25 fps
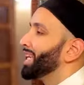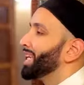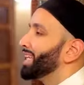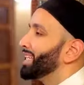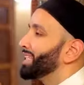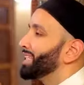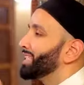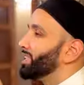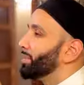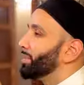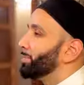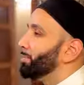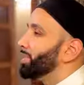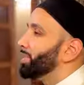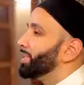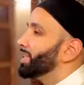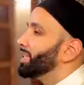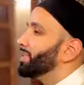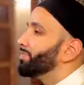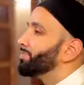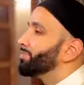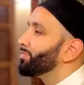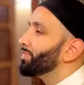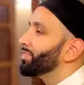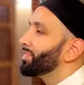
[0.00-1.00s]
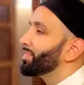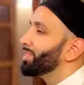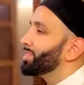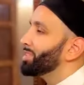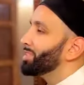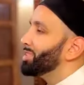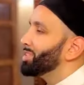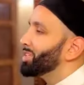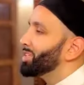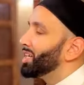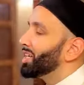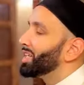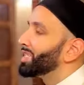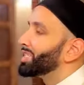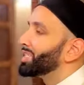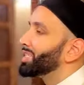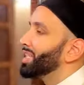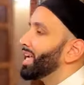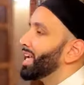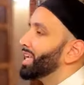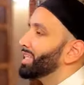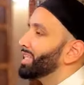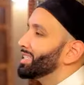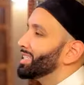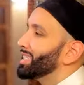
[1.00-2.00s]
is the believer just
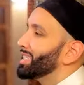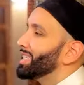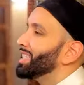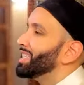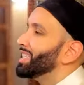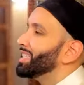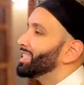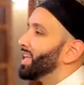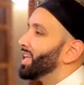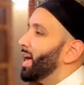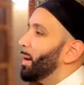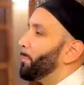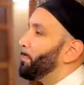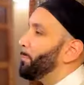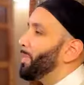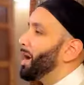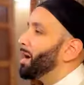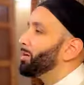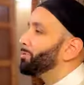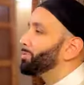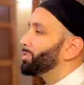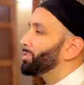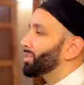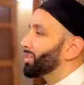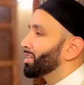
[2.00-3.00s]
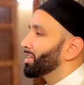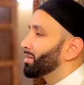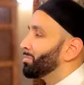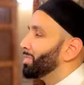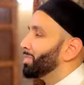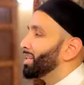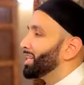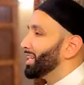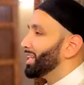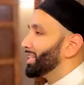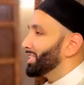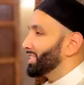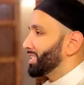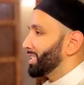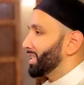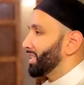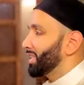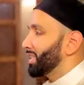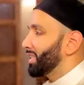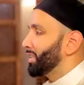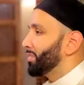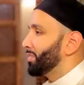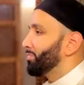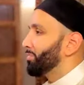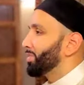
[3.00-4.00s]
as he's about to commit a
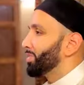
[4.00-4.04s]
sin.